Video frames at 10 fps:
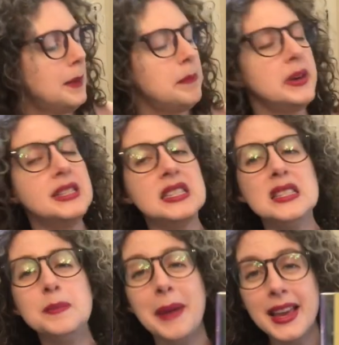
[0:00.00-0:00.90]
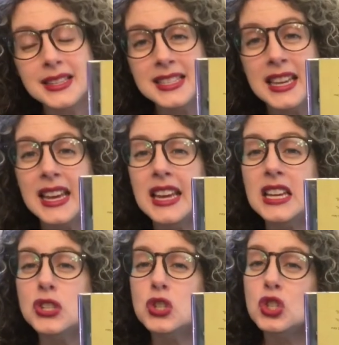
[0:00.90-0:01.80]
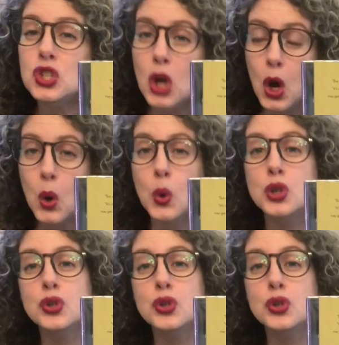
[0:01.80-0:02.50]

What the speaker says: But space is so